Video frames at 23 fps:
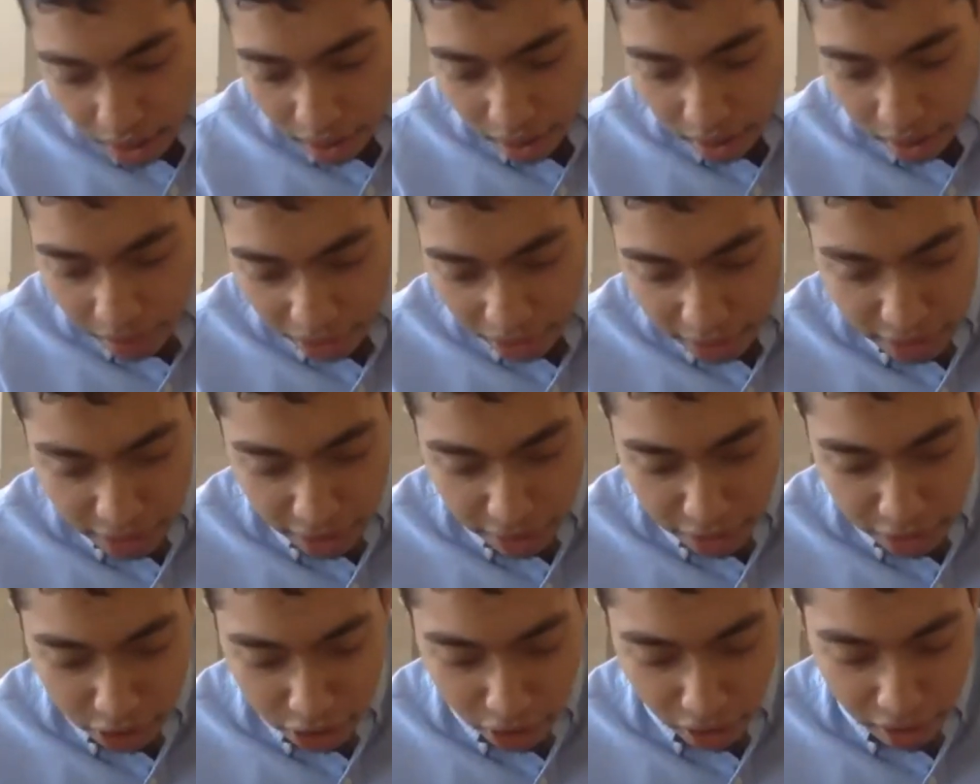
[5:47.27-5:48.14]
That said,
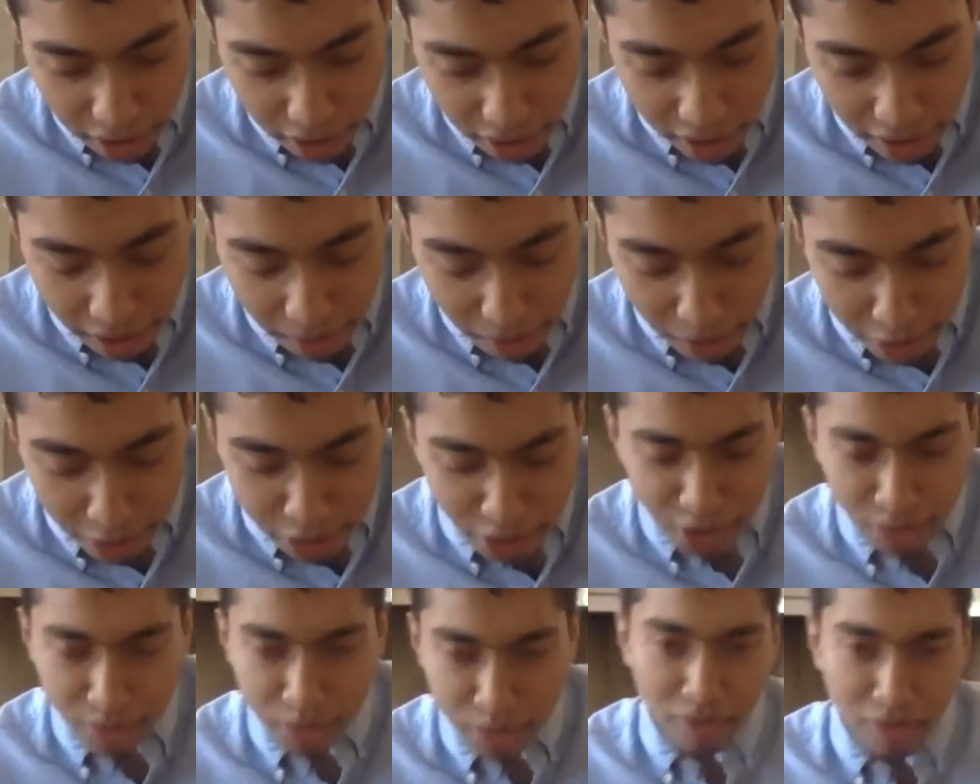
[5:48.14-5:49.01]
inshallah, I want
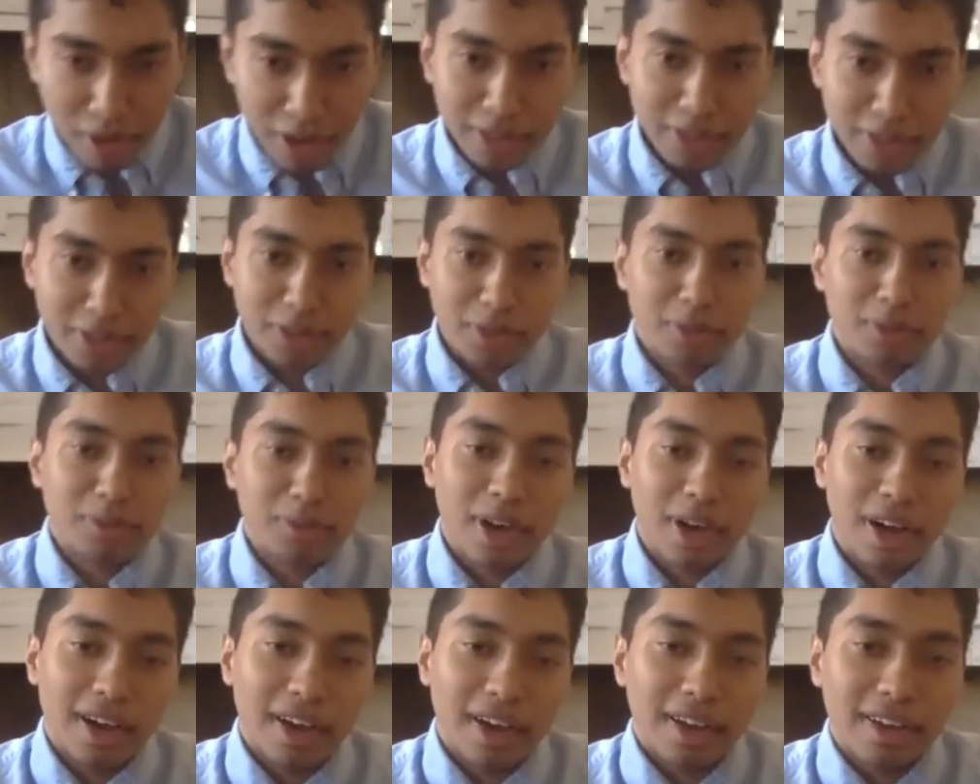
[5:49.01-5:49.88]
to move on to
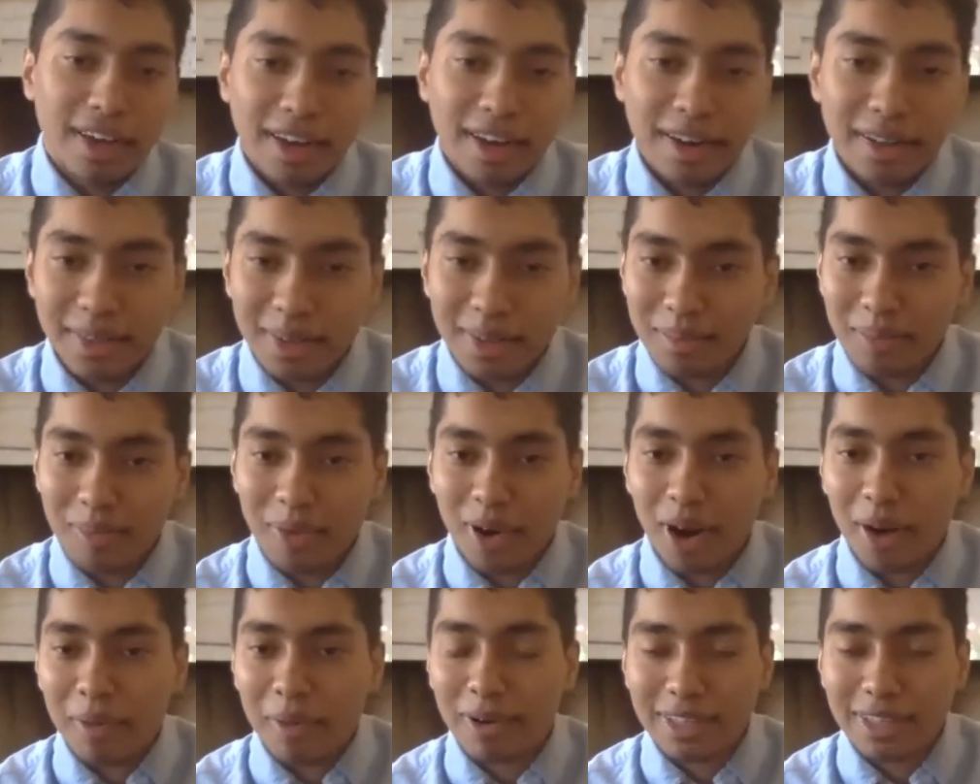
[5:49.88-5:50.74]
kind of the
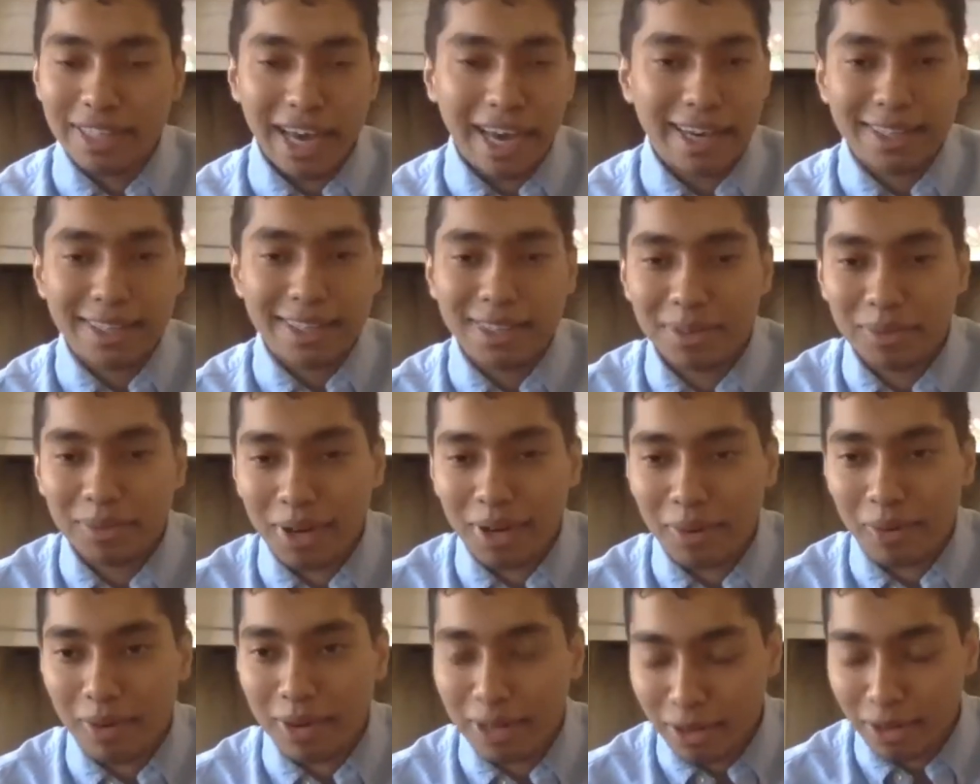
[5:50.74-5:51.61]
primary text of what I
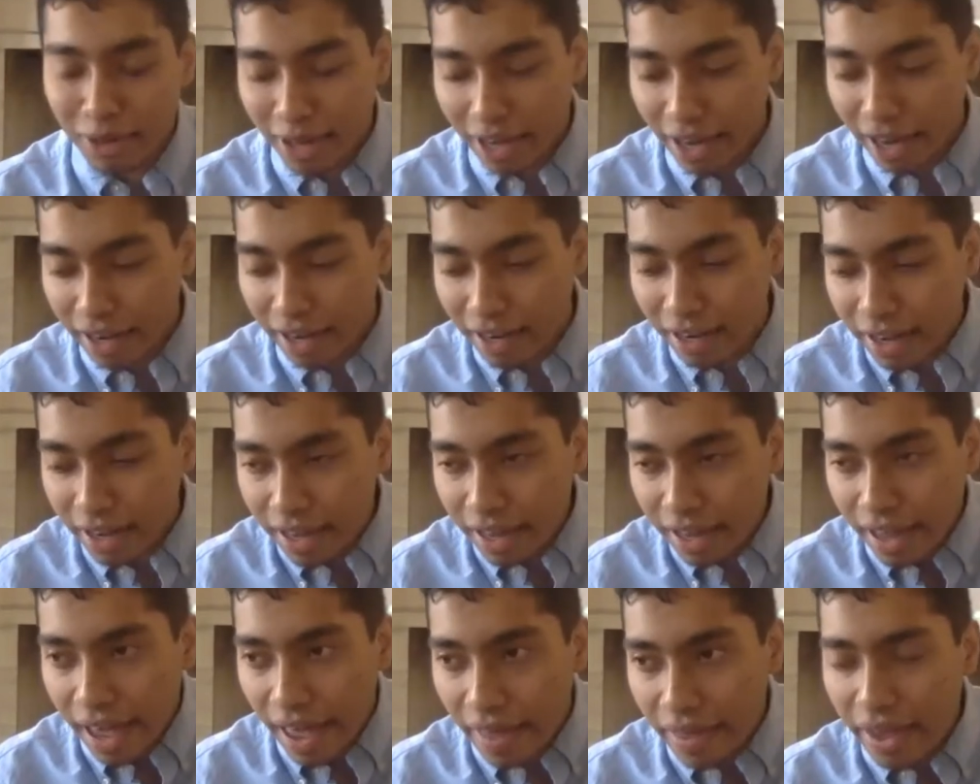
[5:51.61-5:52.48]
want to look at.
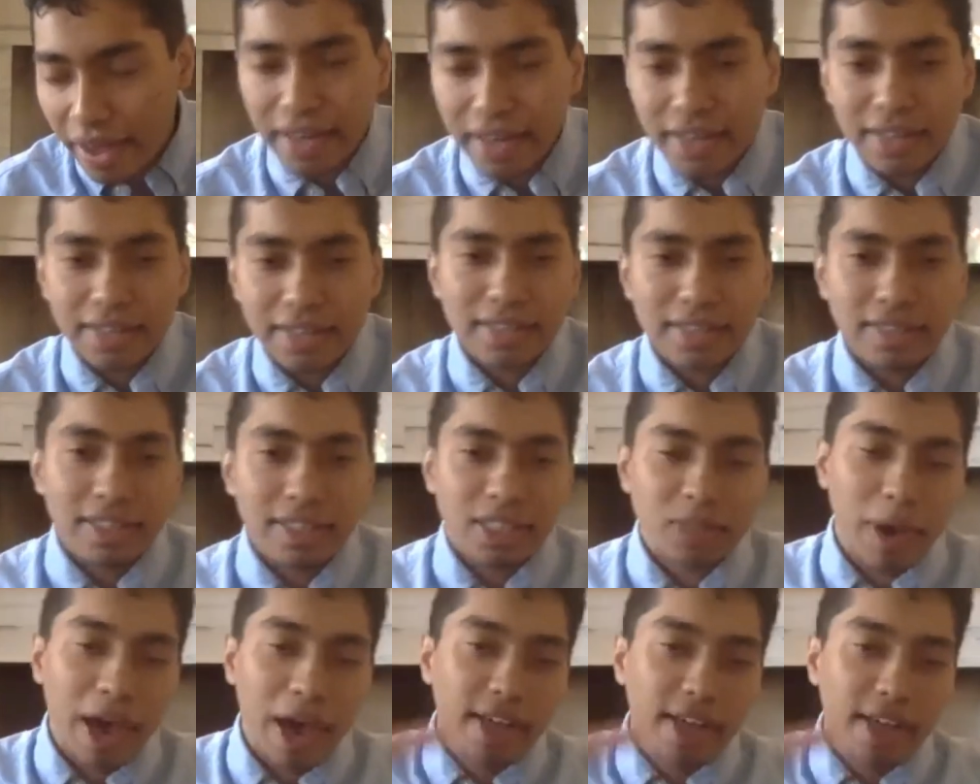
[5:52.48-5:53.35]
And that is this
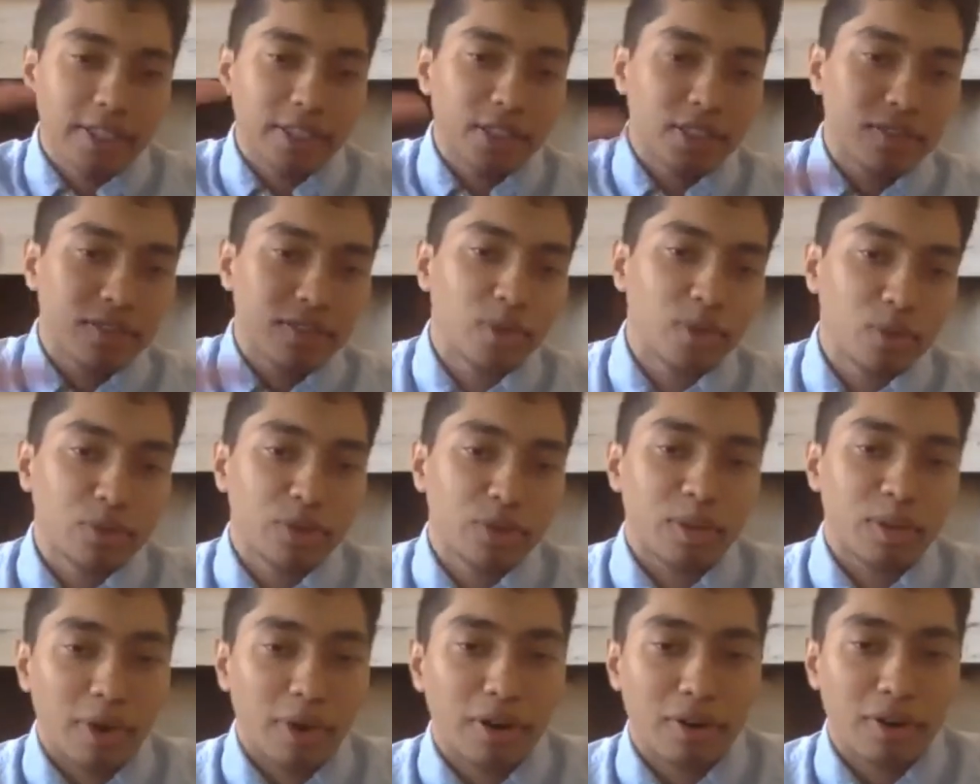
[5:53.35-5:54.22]
passage from Surah
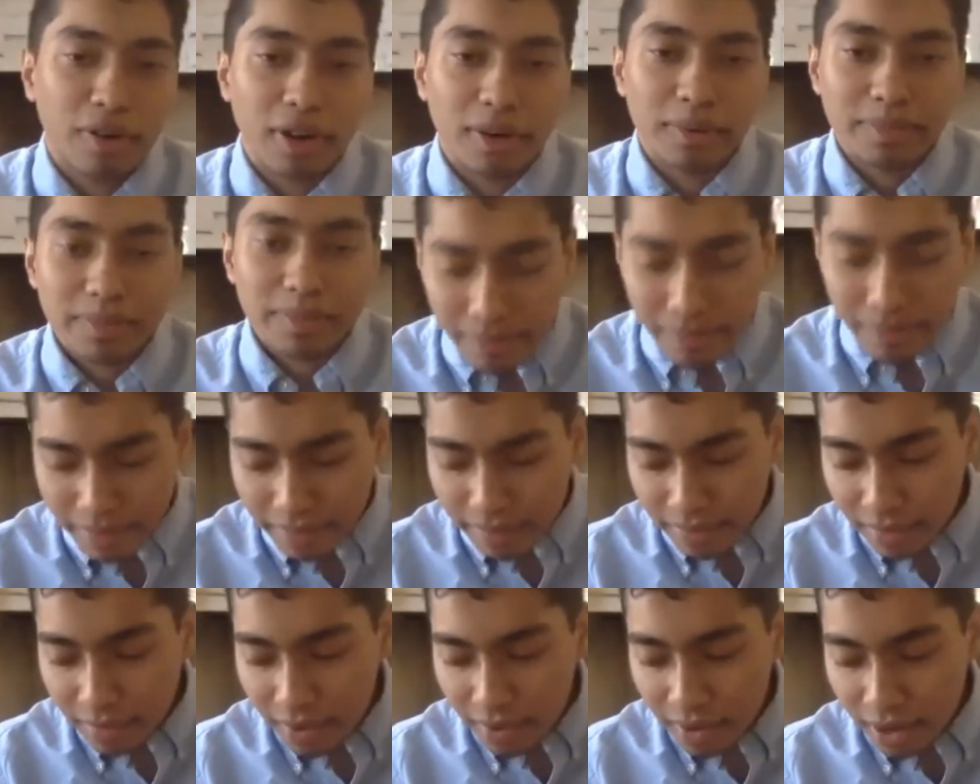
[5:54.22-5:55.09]
Al-Baqarah,
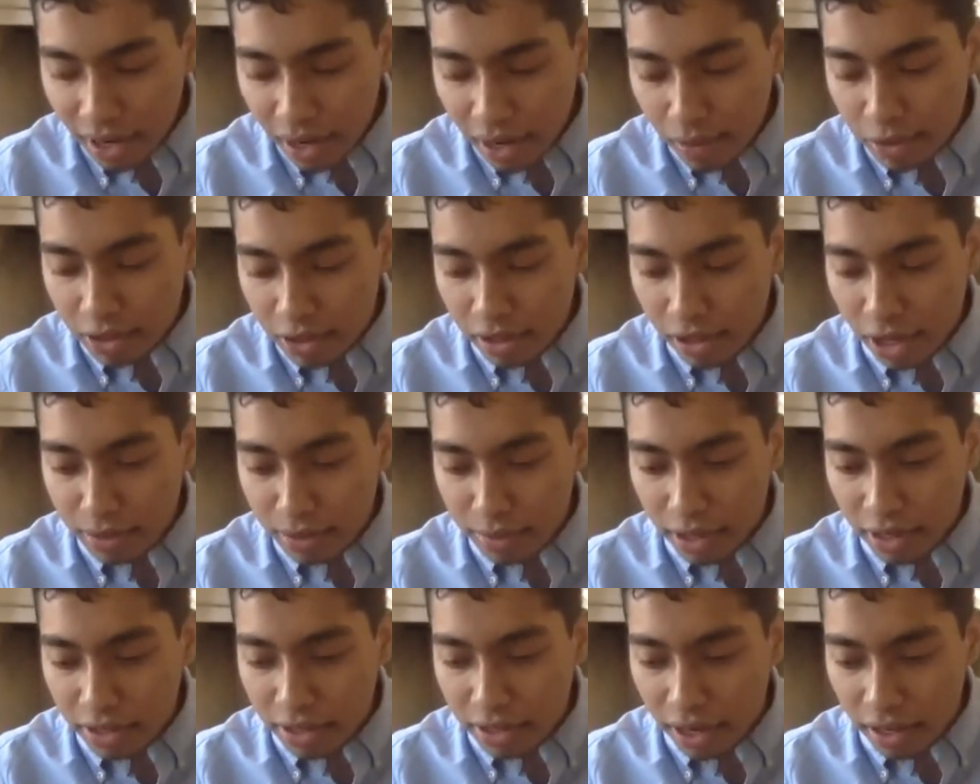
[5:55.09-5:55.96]
which Allah
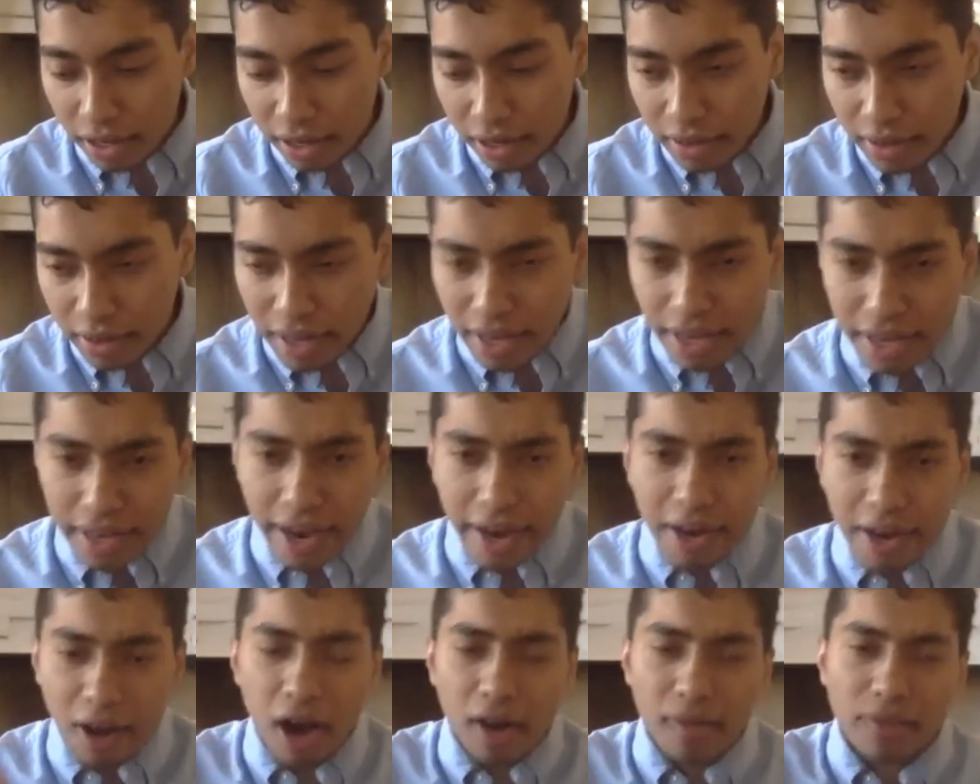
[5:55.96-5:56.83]
subhanahu wa ta'ala kind
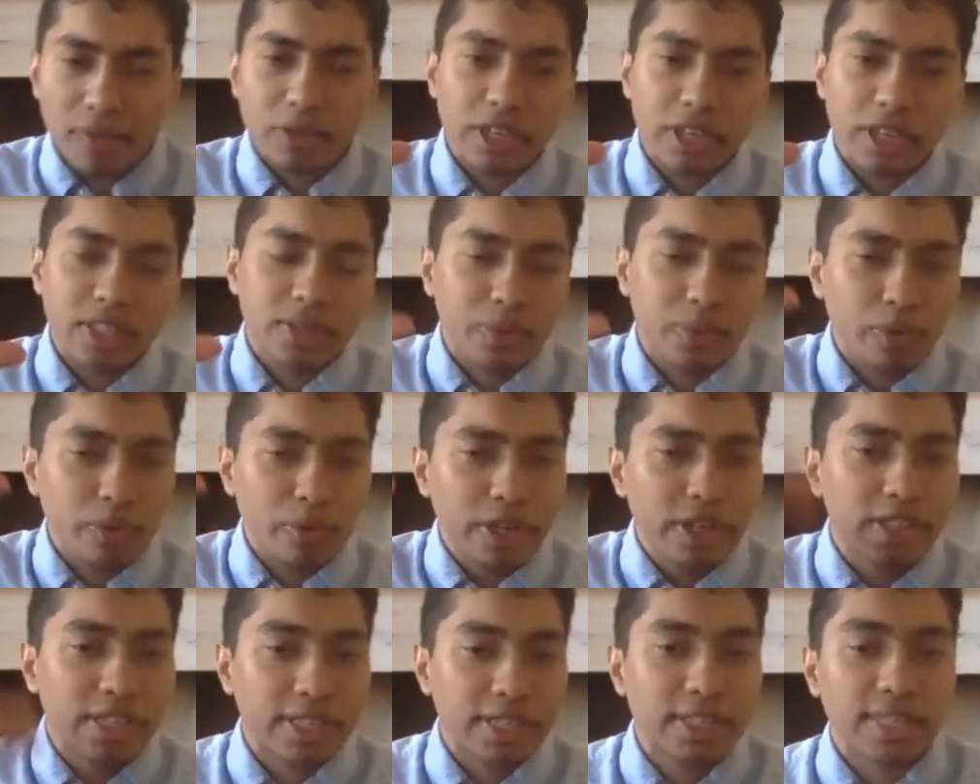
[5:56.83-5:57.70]
of offers us 3
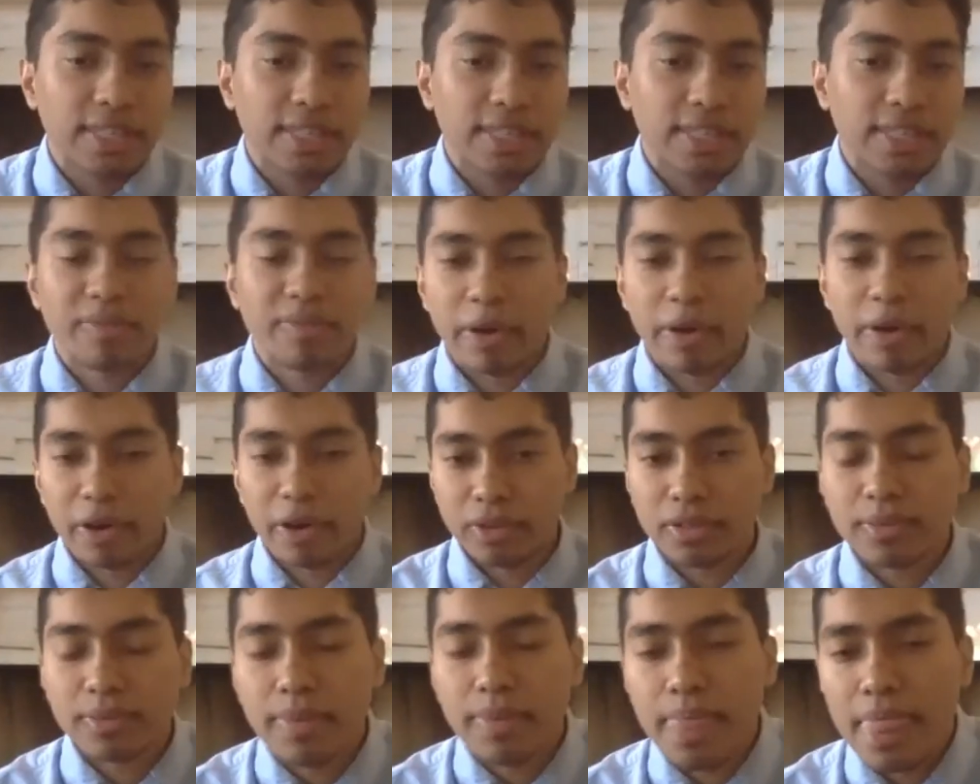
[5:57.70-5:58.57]
successive
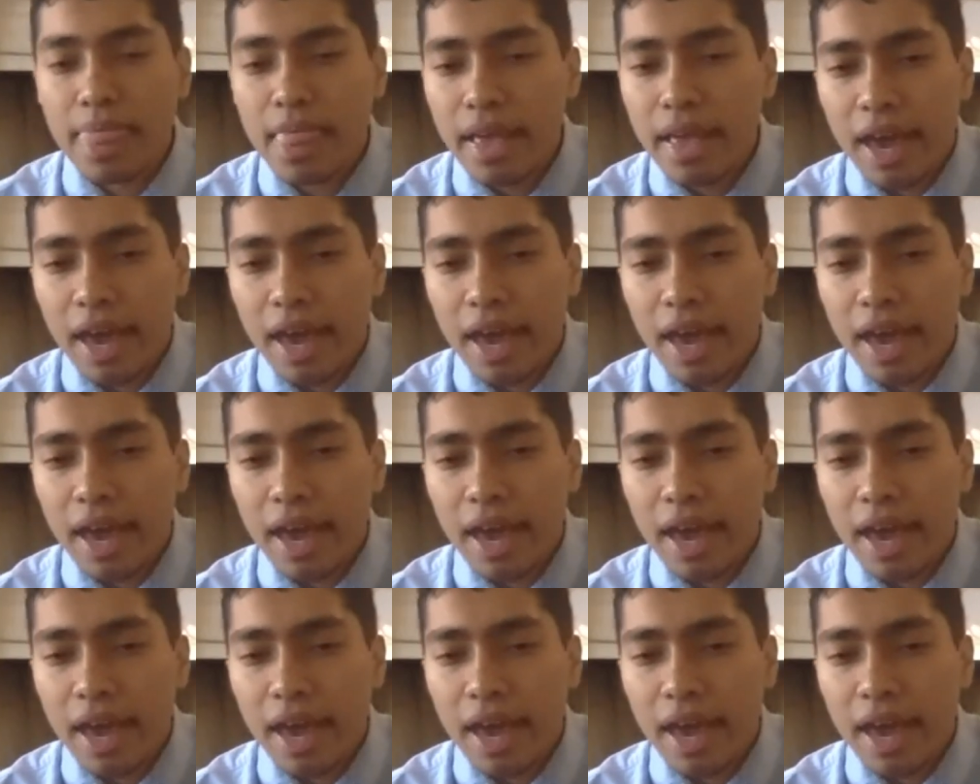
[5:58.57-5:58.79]
parables.